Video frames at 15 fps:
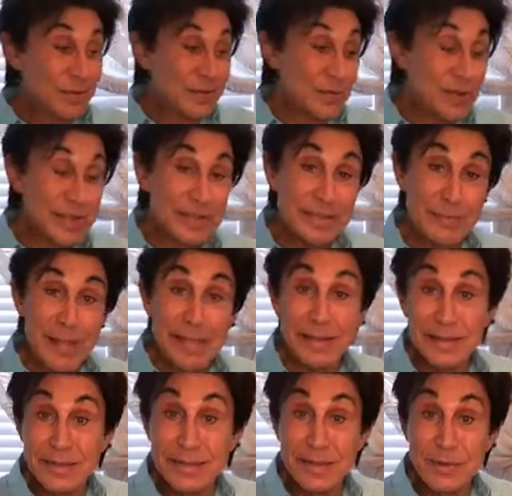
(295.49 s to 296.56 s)
course, Jesus made
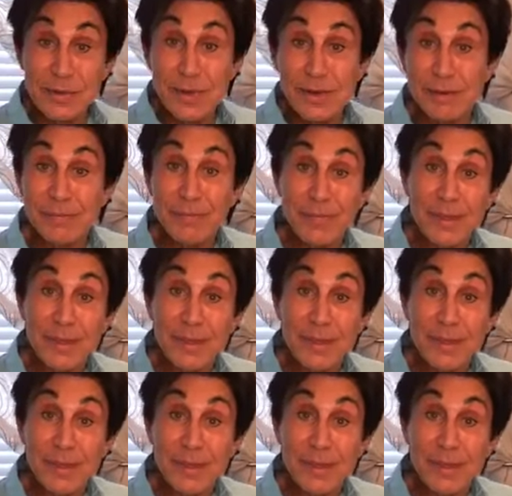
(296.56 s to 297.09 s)
the decision